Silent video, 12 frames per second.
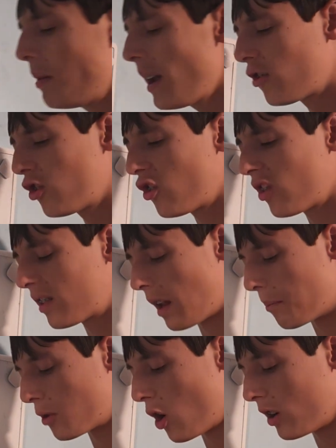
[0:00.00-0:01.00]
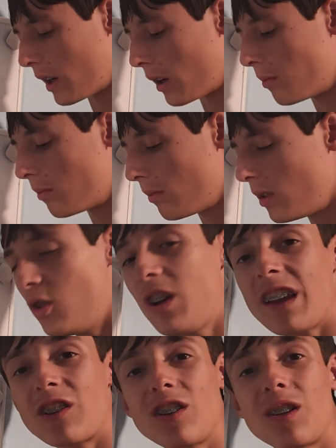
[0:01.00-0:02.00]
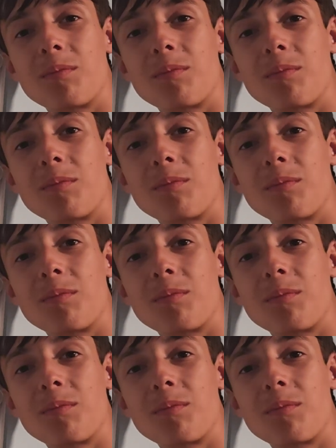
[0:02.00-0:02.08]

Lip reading: Maybe I should just stop talking. You guys should